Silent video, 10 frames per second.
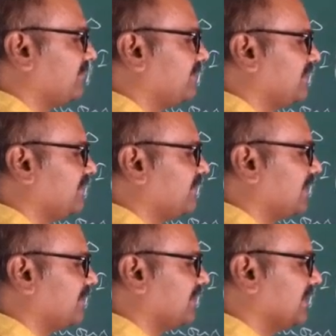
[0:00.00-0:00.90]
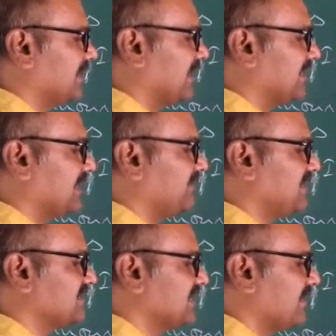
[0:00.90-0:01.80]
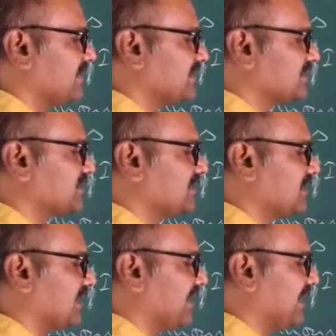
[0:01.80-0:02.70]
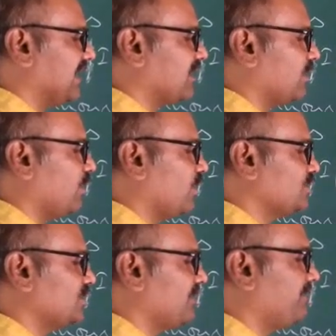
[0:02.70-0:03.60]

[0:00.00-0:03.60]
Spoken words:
and another color will be formed, another color will be formed.